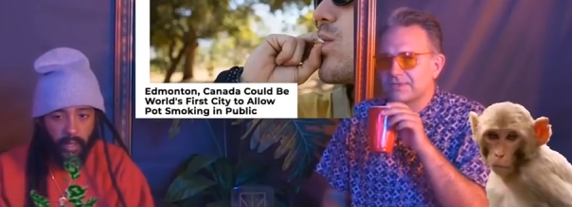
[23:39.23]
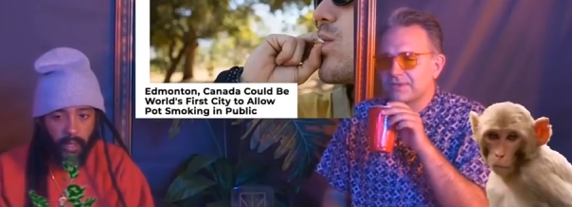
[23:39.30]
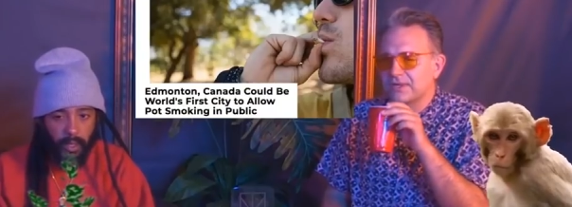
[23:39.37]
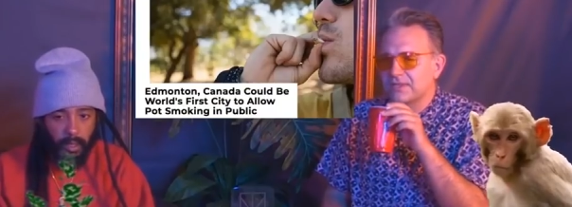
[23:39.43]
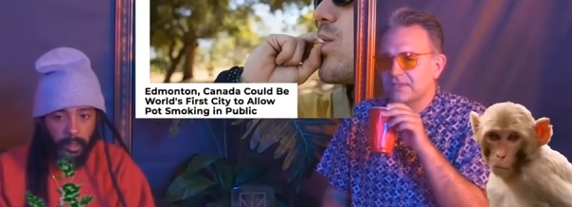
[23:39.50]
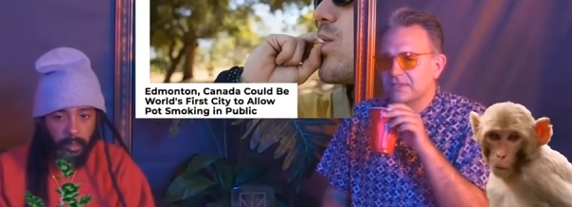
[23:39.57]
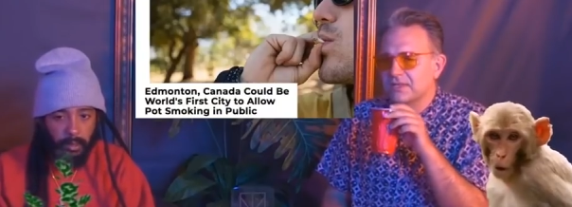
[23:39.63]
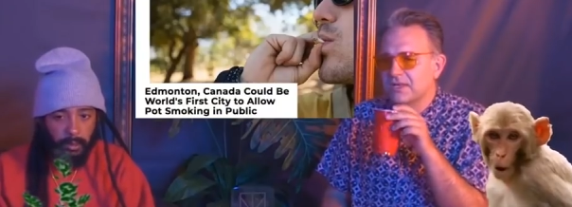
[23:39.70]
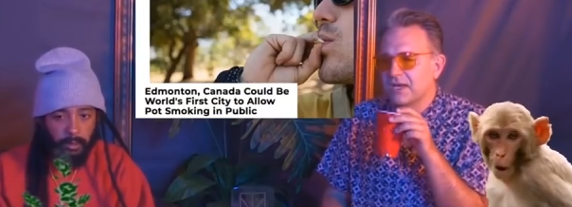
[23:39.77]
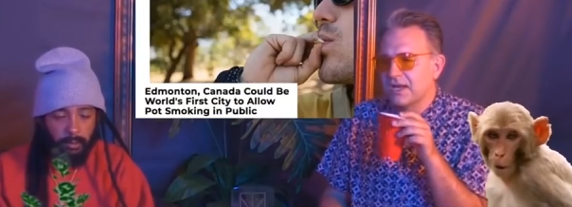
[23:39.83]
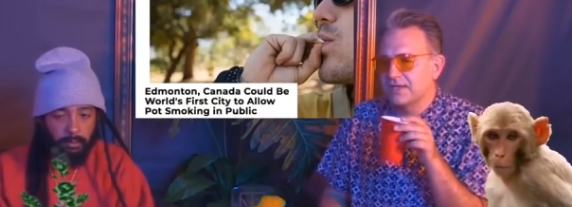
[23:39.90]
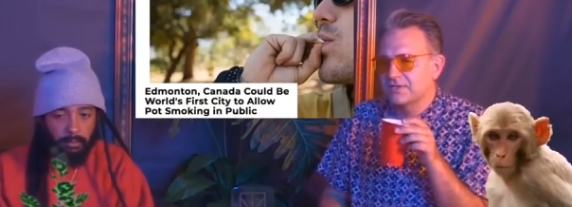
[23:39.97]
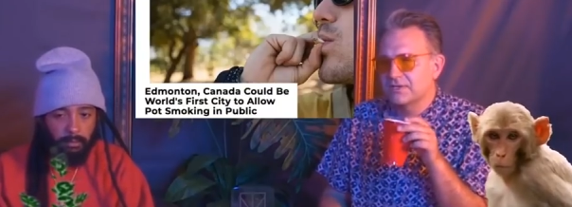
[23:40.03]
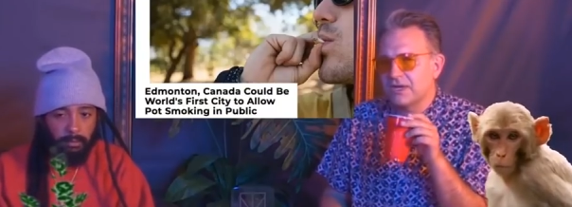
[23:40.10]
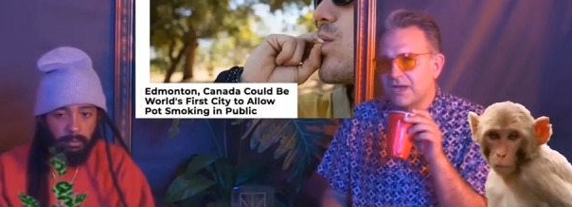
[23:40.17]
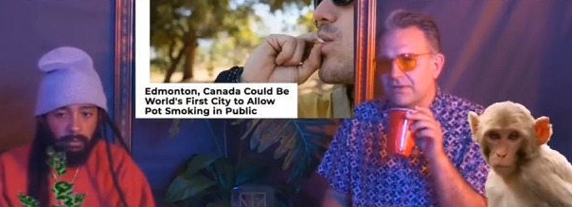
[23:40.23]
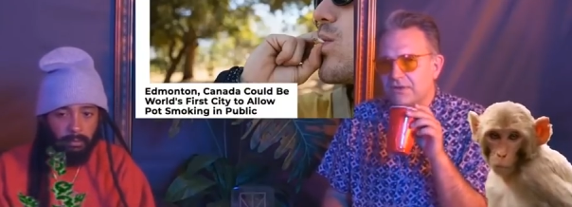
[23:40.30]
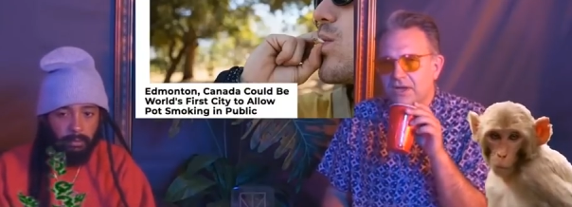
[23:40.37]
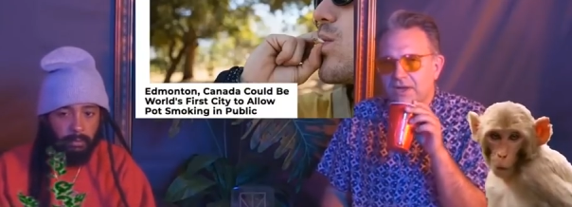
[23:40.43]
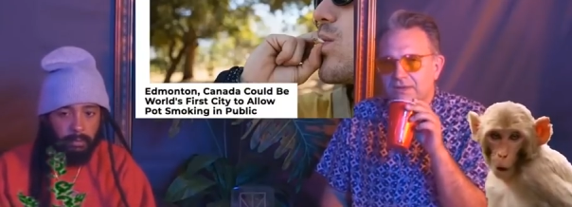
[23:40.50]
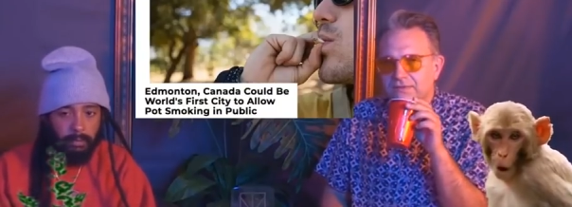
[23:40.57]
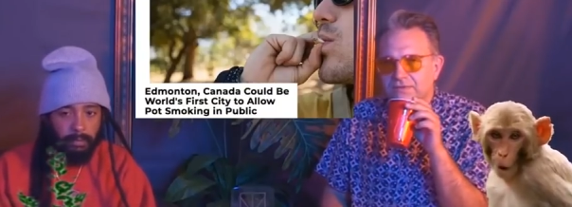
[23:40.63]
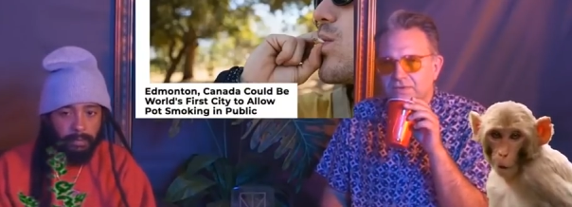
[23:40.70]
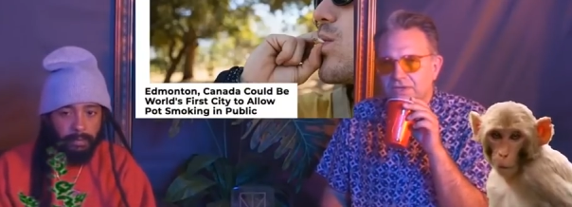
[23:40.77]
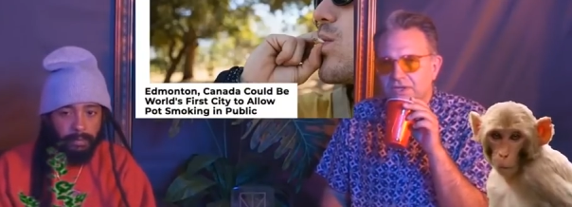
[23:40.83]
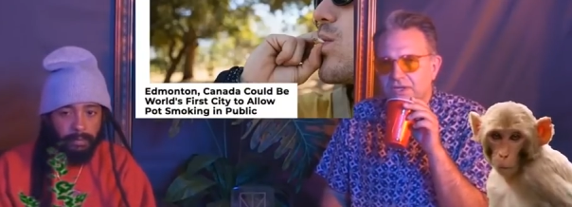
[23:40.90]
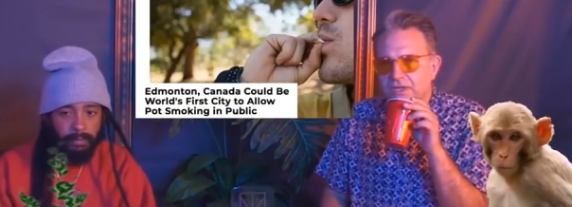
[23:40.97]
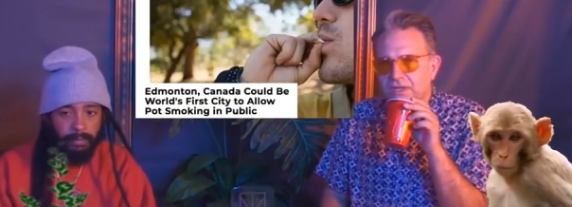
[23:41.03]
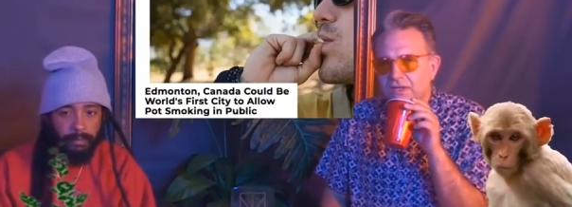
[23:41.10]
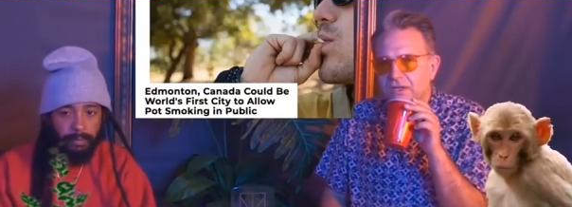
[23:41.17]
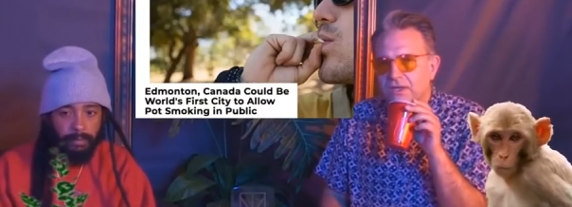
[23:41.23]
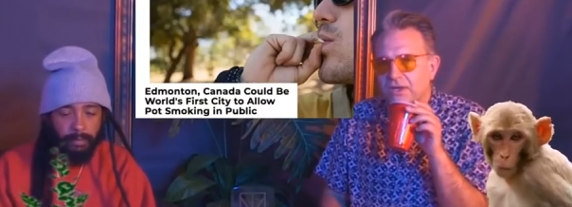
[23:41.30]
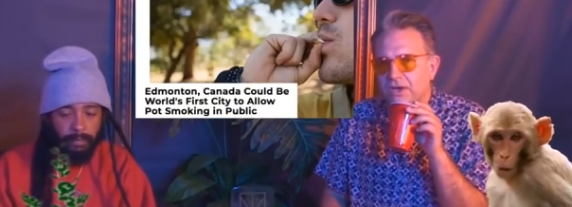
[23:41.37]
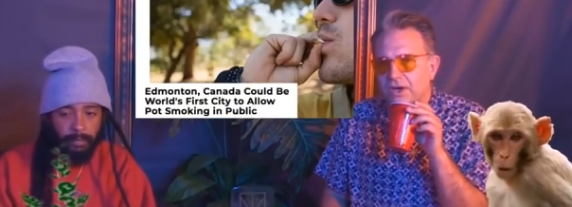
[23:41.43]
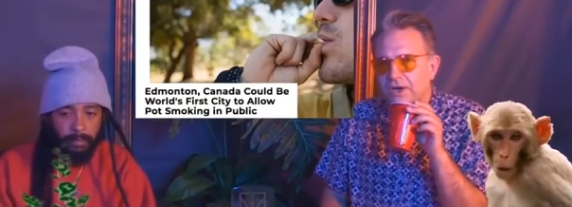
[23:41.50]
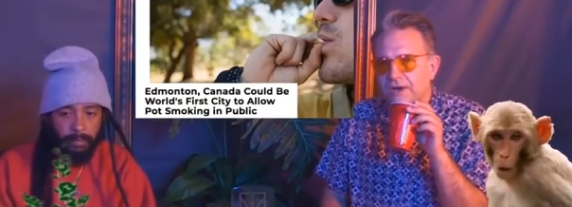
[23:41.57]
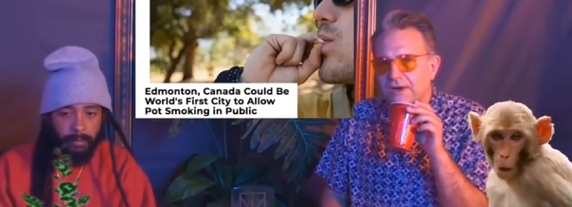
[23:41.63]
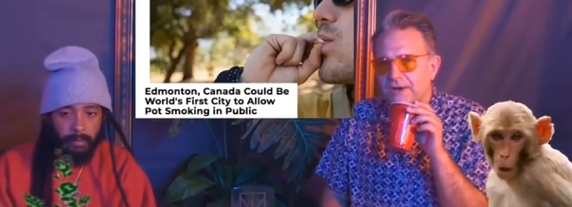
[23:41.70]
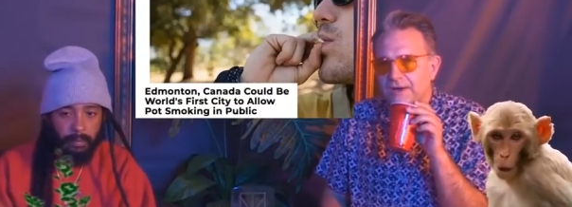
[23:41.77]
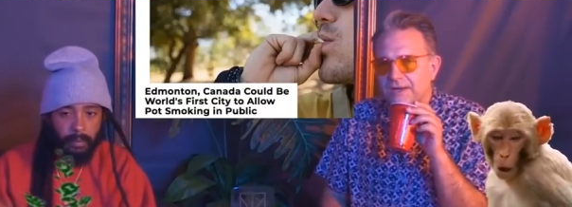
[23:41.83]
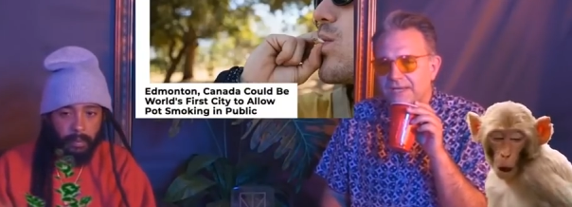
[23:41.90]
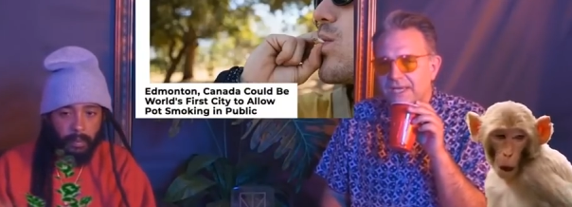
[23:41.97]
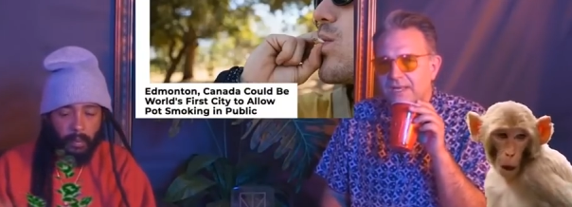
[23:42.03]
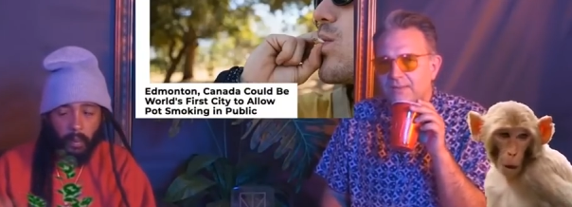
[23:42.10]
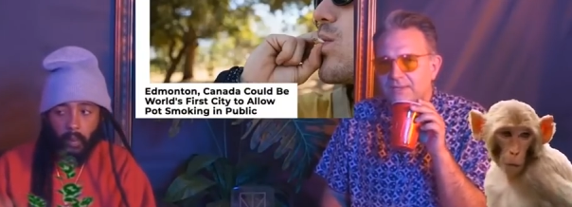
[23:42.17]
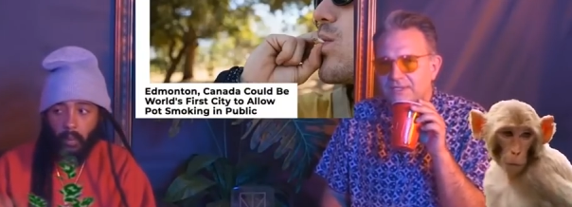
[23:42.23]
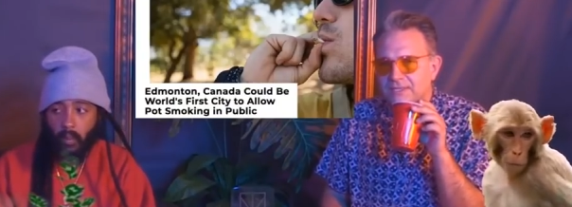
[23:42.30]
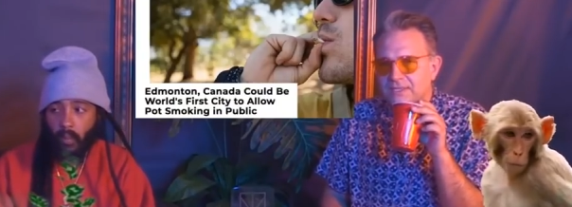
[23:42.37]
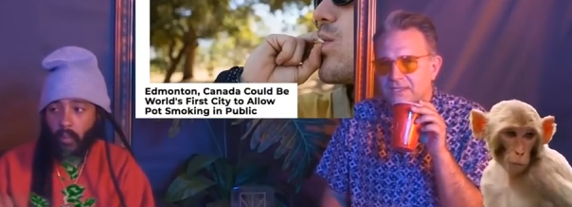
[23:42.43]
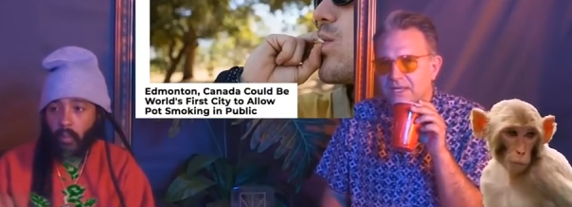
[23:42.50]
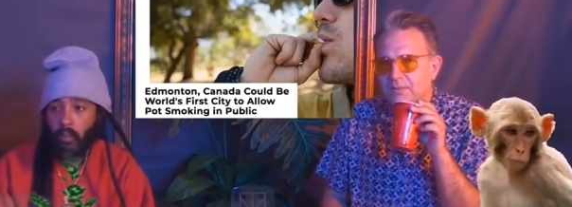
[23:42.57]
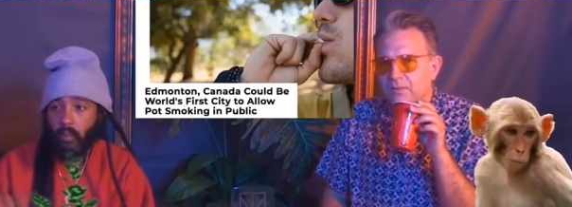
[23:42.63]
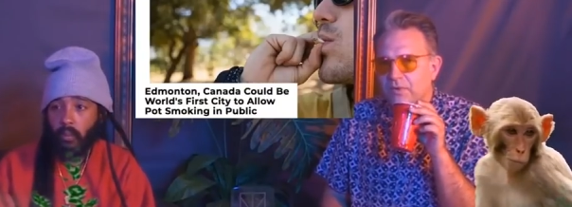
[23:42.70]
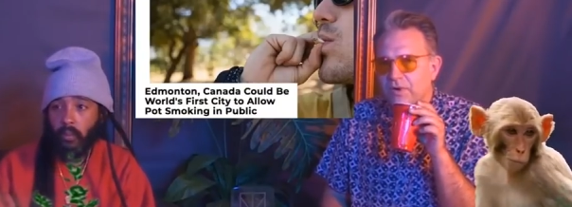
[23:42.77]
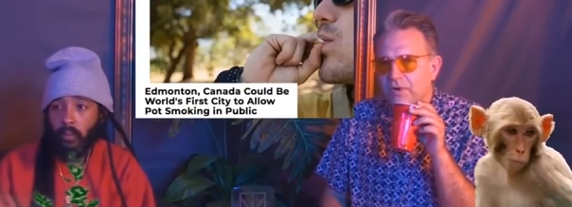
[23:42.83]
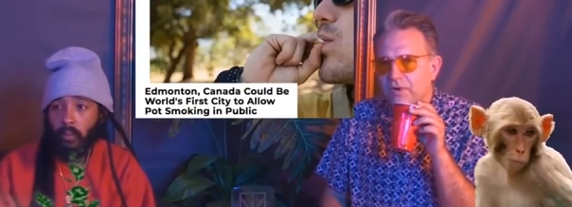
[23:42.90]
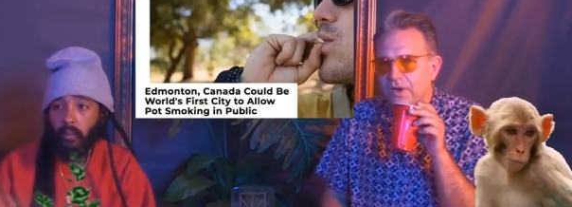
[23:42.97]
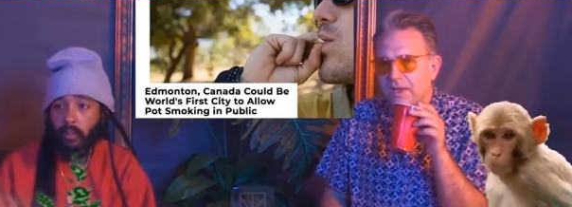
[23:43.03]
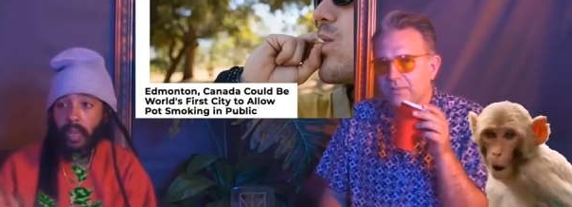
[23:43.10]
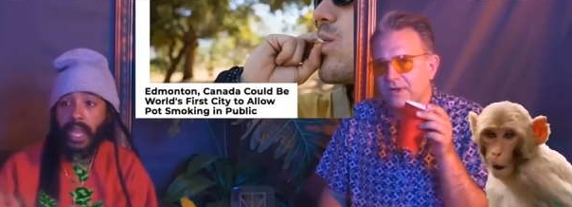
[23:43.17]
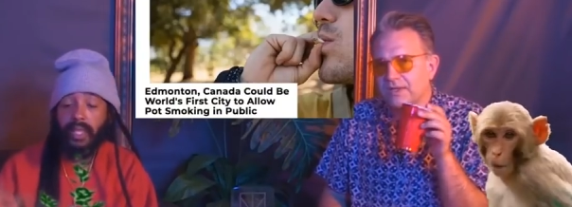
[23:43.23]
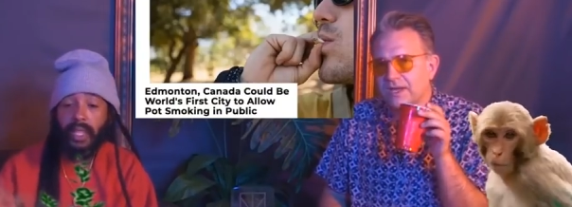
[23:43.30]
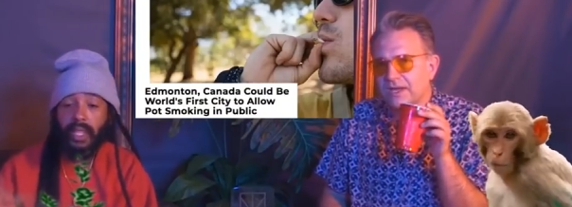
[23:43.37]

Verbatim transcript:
Speaker 1: on the streets, and so now they're kind of treating cannabis the same way, but